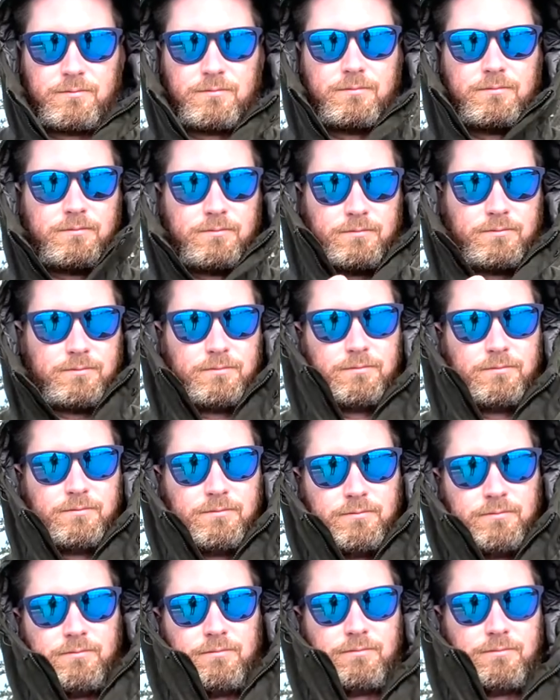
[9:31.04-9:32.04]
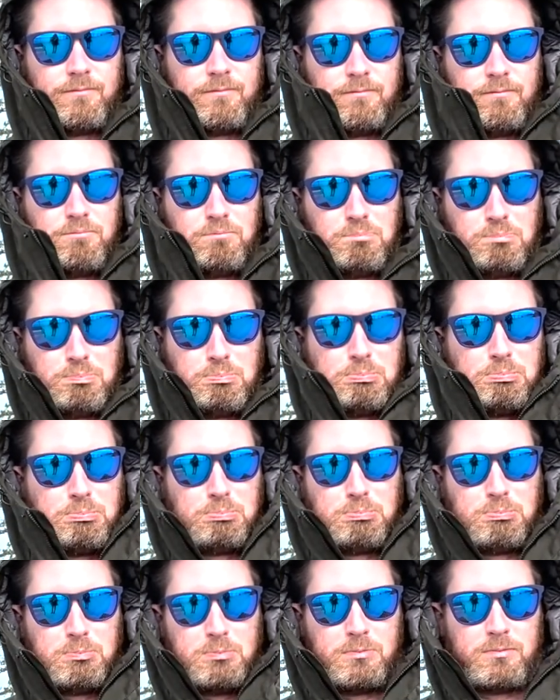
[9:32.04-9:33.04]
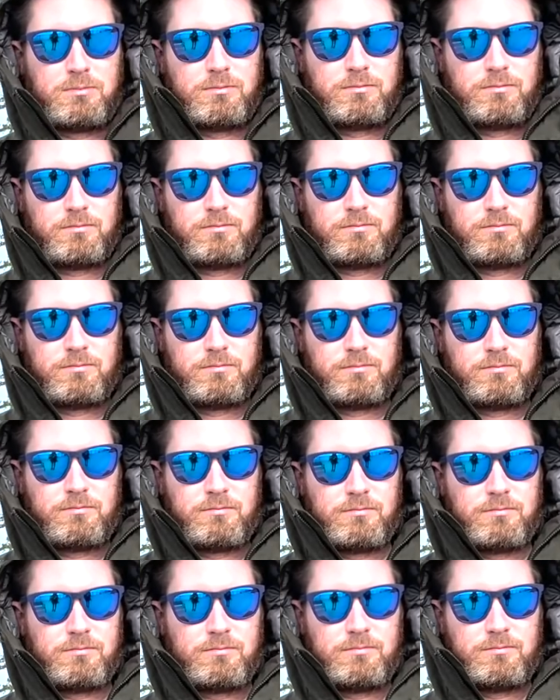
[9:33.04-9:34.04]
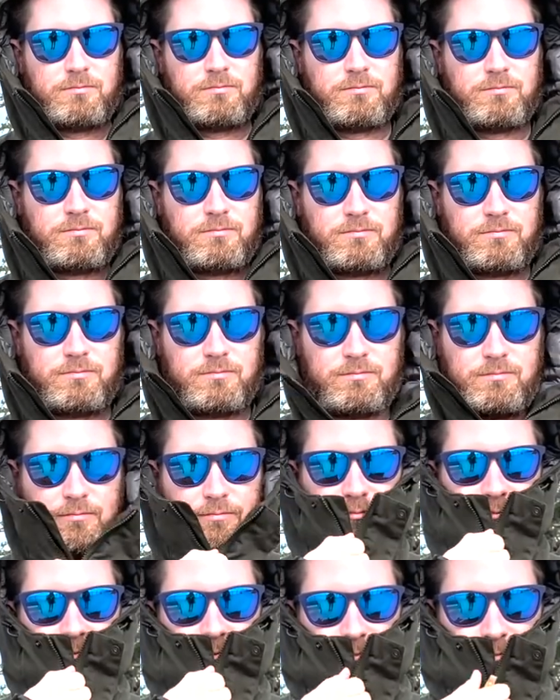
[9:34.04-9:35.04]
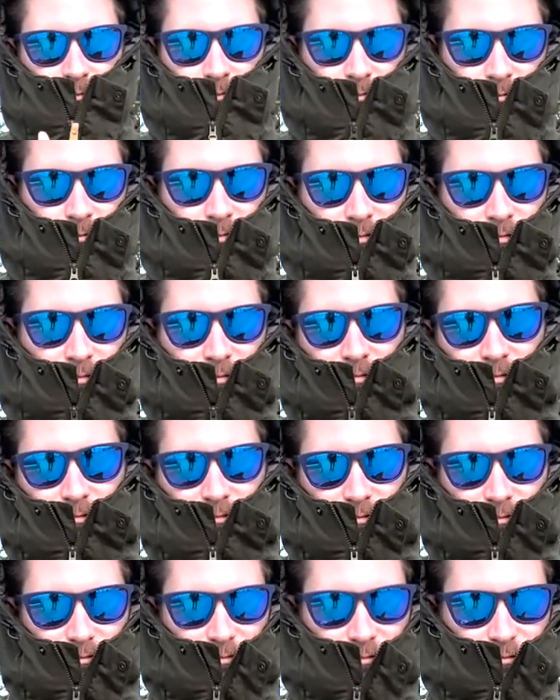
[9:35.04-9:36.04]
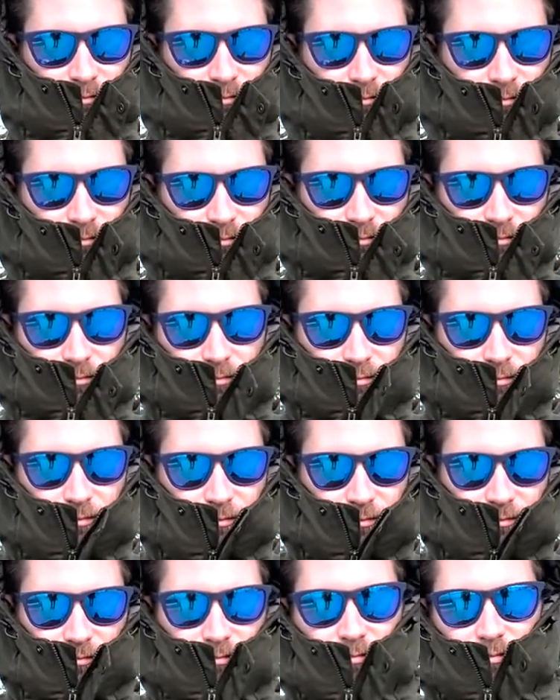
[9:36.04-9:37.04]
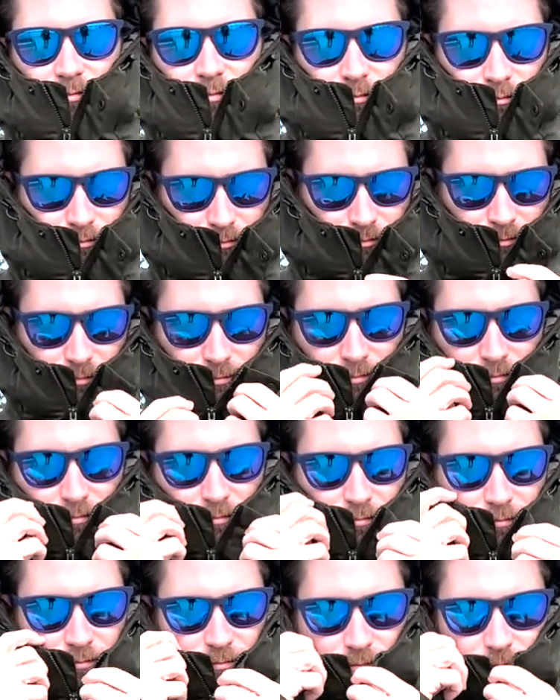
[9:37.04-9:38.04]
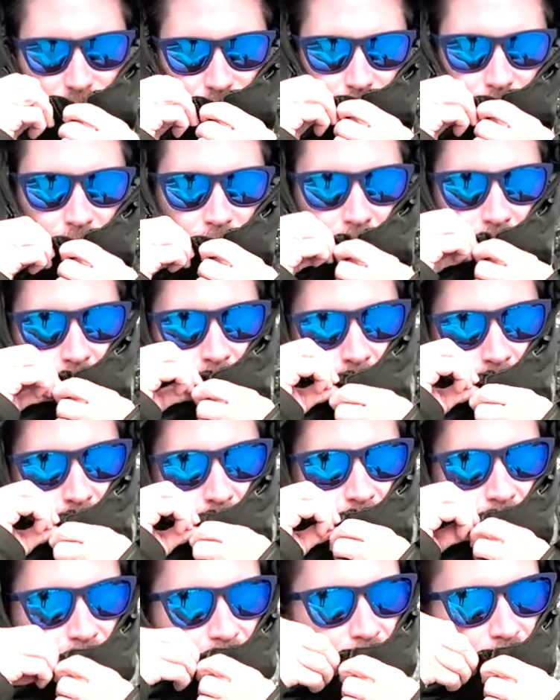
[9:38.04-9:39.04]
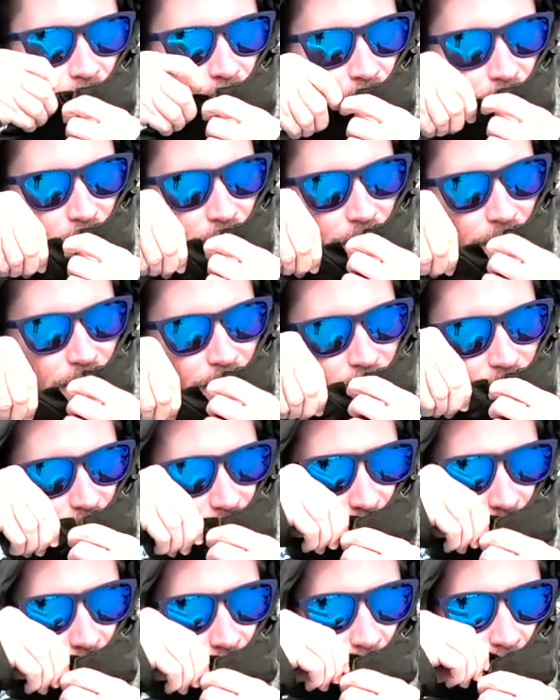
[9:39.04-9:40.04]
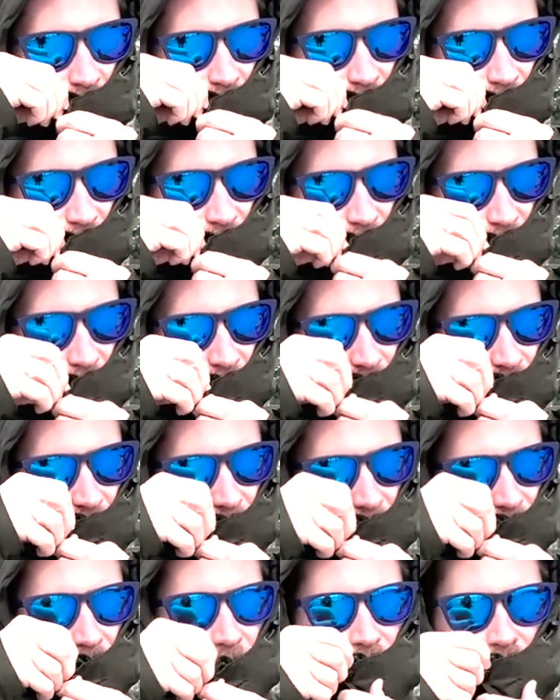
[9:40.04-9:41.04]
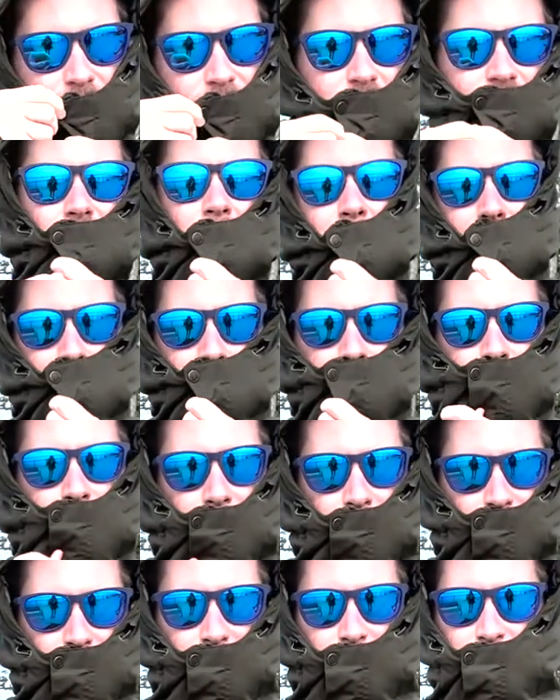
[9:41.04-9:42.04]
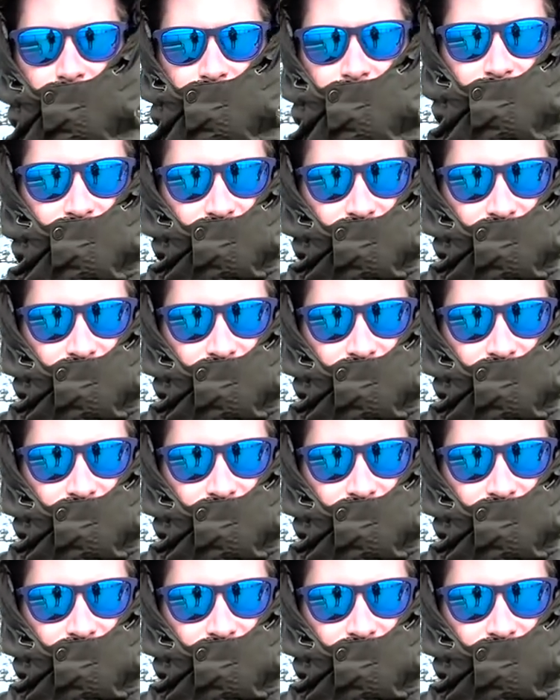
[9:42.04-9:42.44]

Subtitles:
If you're wearing a hat, that might change it. I don't often wear like a beanie when I'm out, but that might change the situation a little. But it's a pretty loud hood. I'm kind of surprised. I think maybe